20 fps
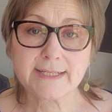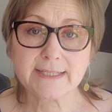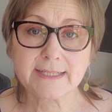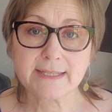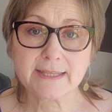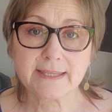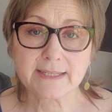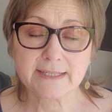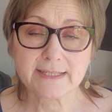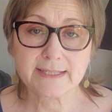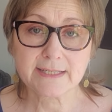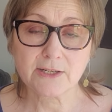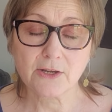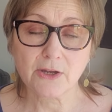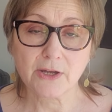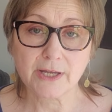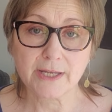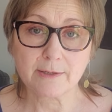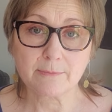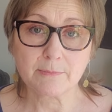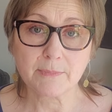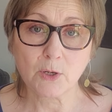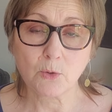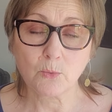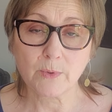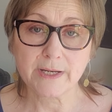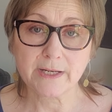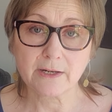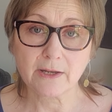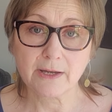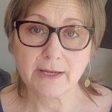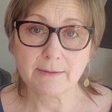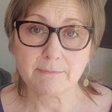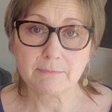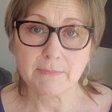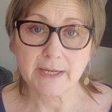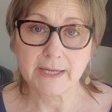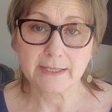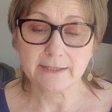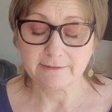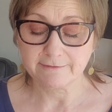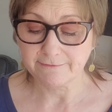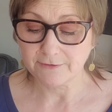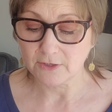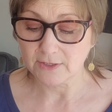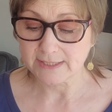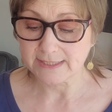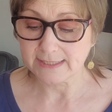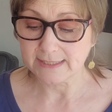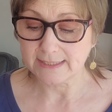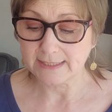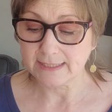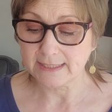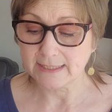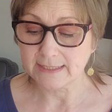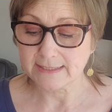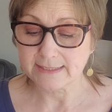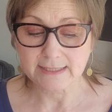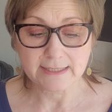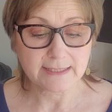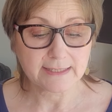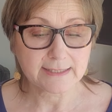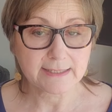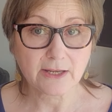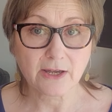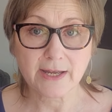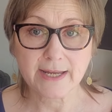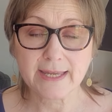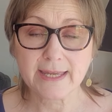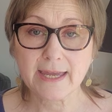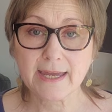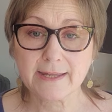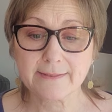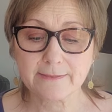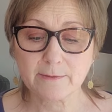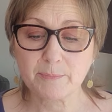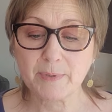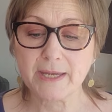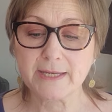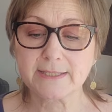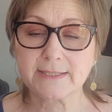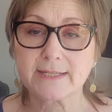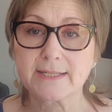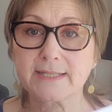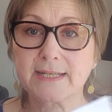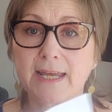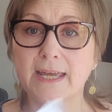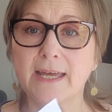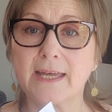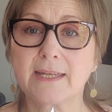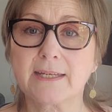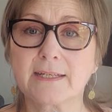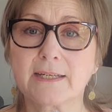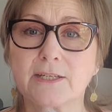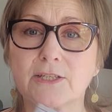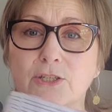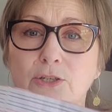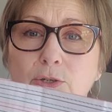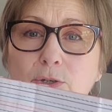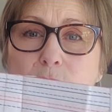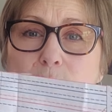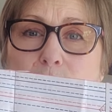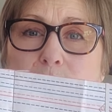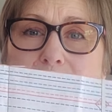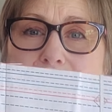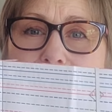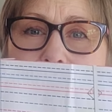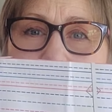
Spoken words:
did this time when I made the Foxy legs is I cut the pattern down to